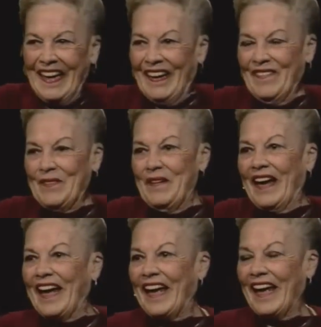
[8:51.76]
I bet you
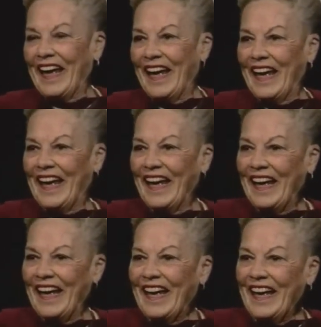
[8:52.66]
liked
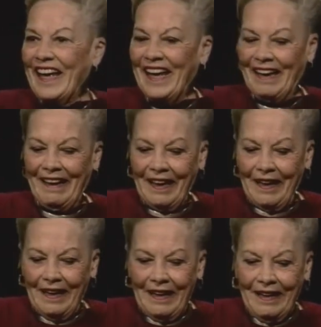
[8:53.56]
everything you, most
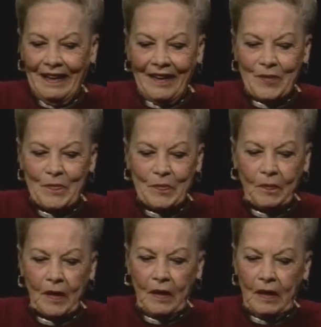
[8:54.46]
everything you've,
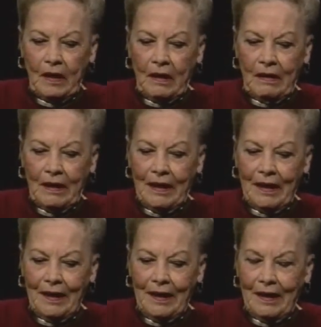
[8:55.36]
you've tried
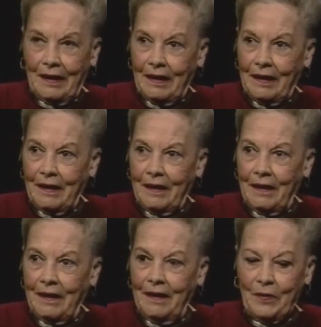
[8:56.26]
and uh,
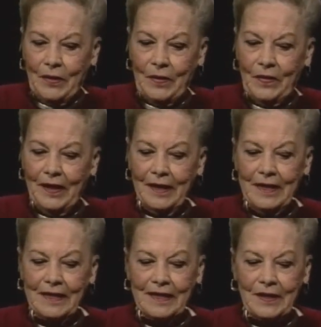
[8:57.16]
experienced. But you know,
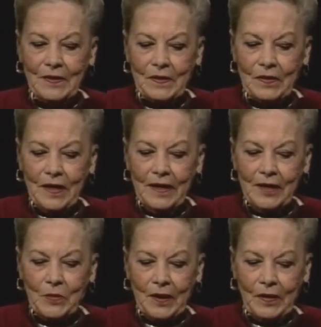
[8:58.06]
Ellen, it's so
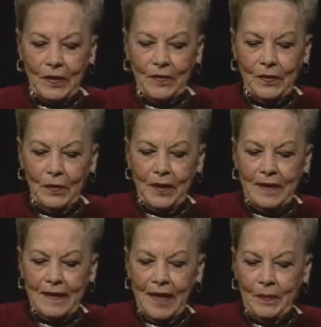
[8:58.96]
strange because you know I
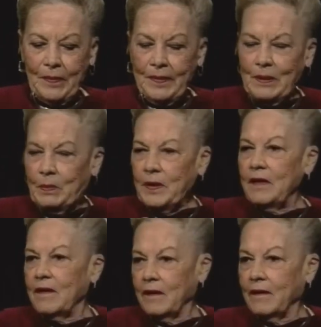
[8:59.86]
just happened to be
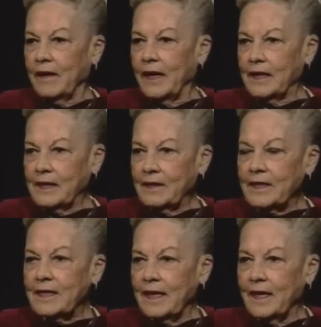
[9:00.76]
there at a
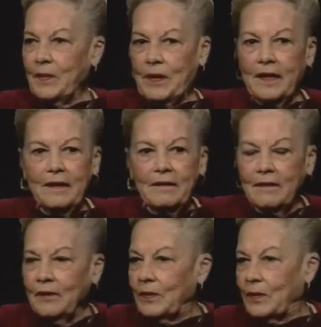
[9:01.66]
certain time, and
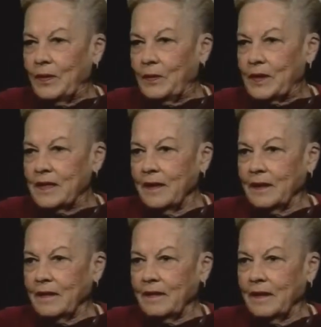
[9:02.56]
you know it was not
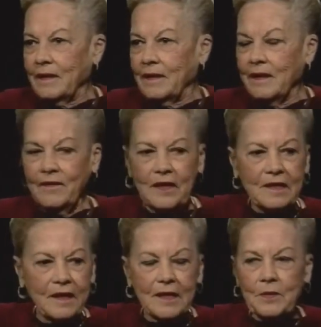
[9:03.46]
none of these things